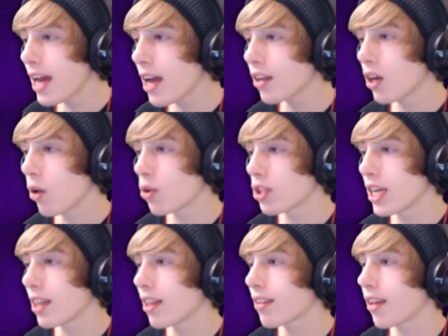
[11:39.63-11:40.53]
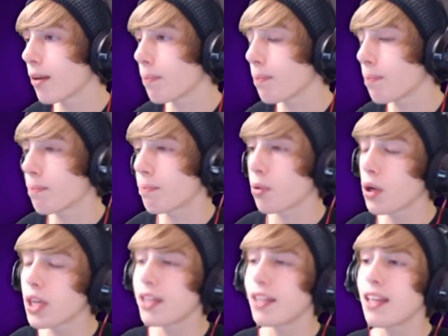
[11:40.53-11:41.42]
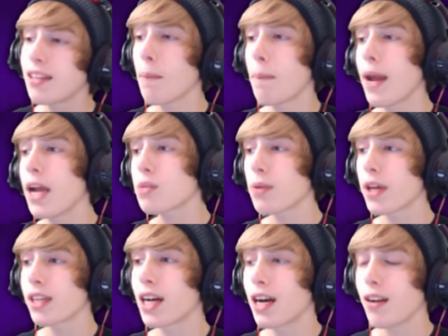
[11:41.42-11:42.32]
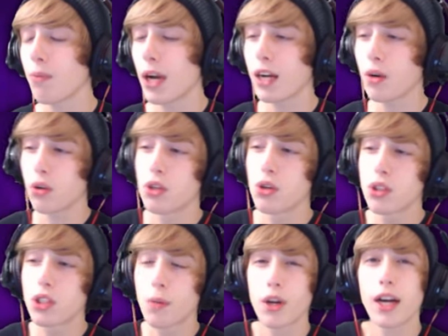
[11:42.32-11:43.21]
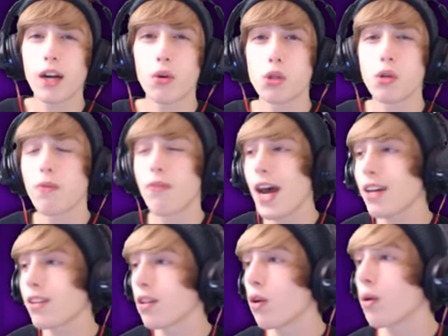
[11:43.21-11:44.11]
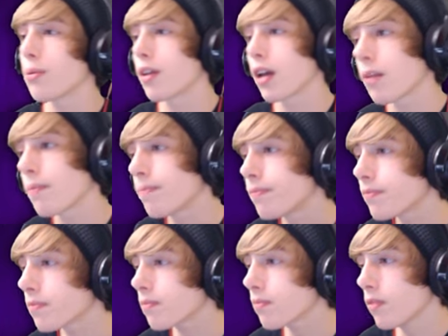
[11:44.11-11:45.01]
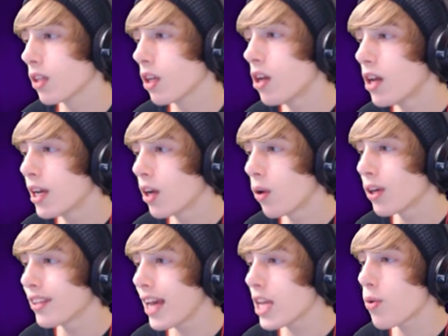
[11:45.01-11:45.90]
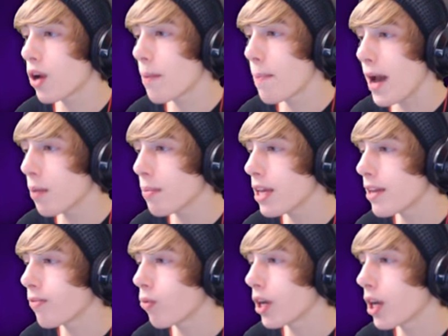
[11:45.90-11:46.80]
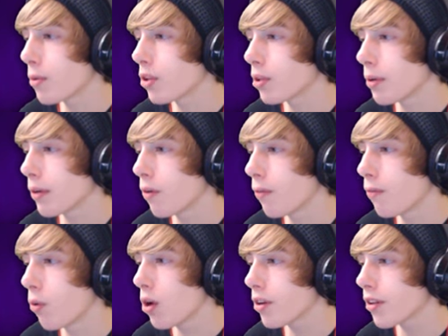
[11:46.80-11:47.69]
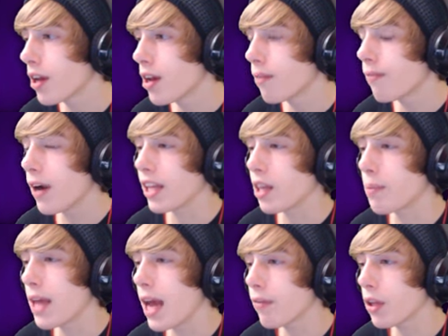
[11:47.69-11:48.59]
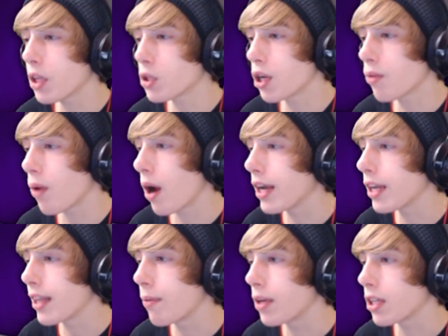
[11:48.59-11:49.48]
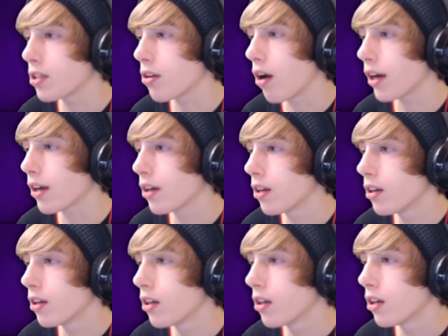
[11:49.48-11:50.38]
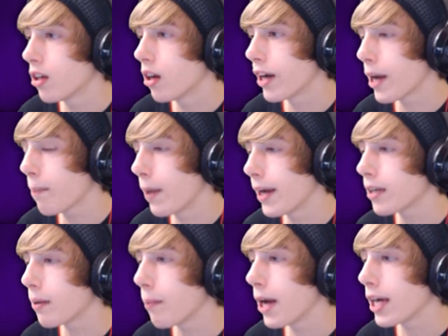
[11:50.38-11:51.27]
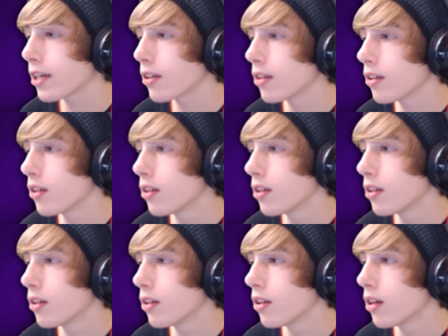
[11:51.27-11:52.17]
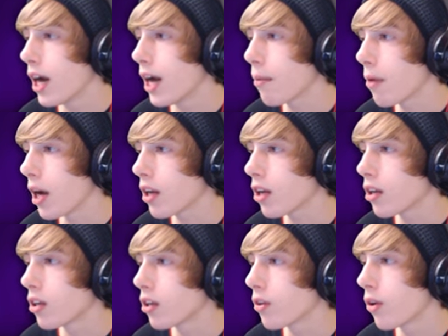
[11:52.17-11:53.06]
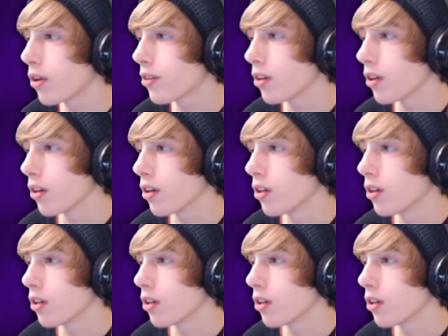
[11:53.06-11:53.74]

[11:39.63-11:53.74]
that, you know, we're taking this at a pretty decent pace, but like not, we're not going too slow, we're not going too fast, you know what I'm saying? What's that? You want to battle me even when I'm using my full force? Fine, to be every other trainer brought eight and then we can talk. Alright, I might come back. I might. What's here?